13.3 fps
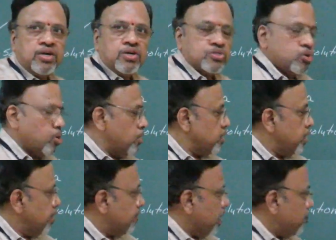
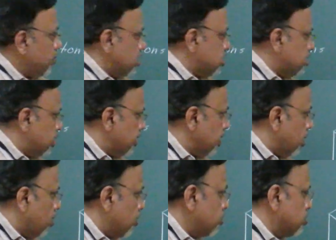So if I am considering a
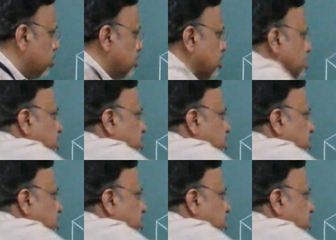horizontal